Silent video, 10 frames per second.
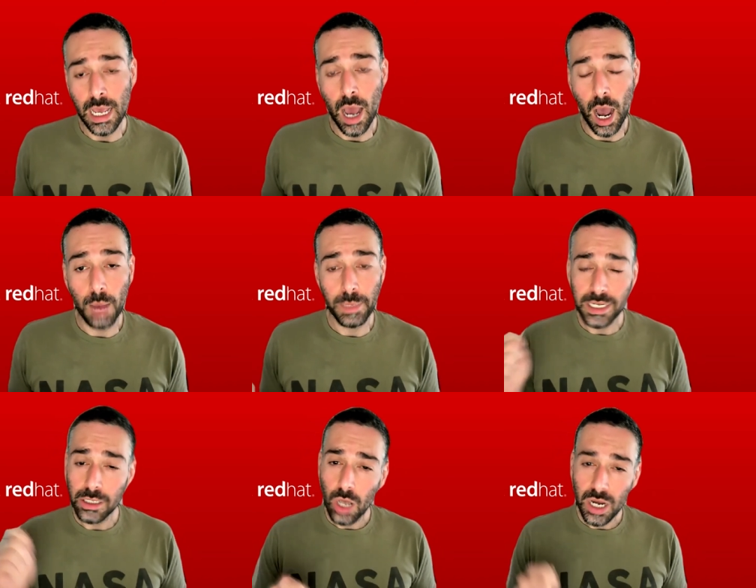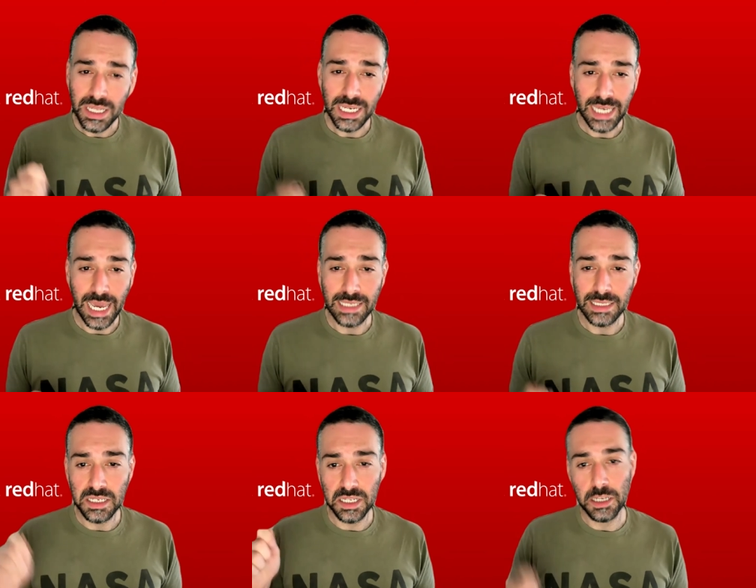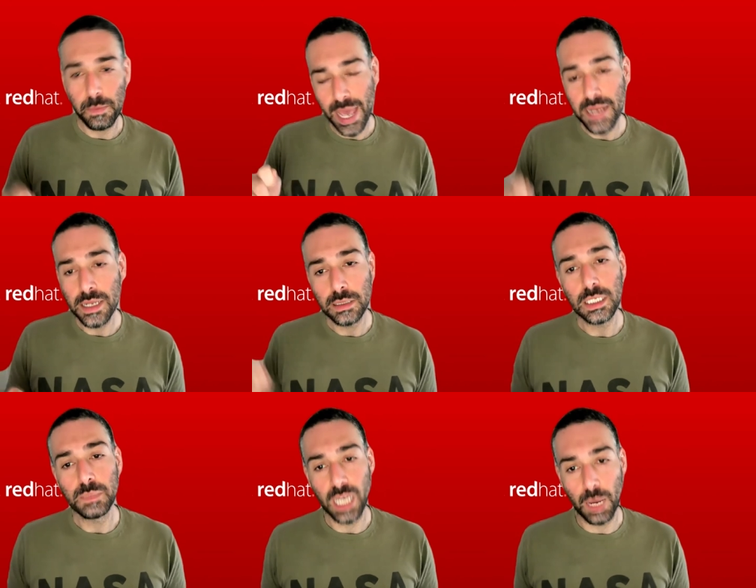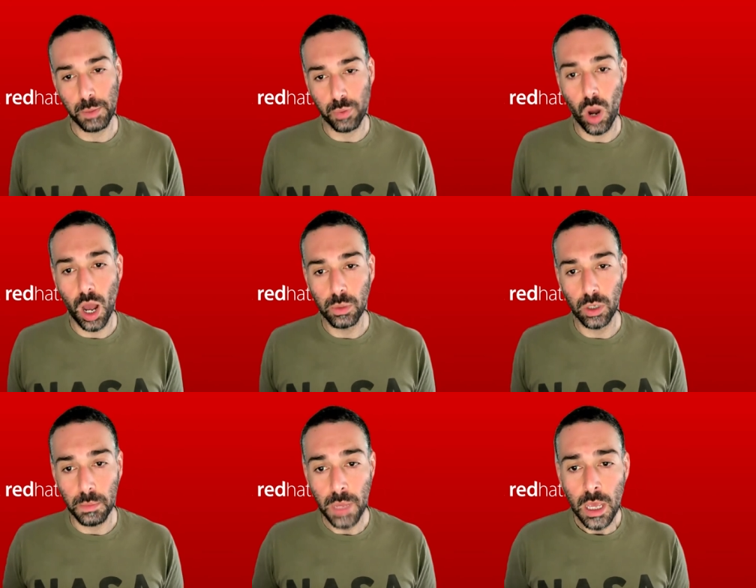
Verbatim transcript: Um, in a lot of the cases, the dependencies become a problem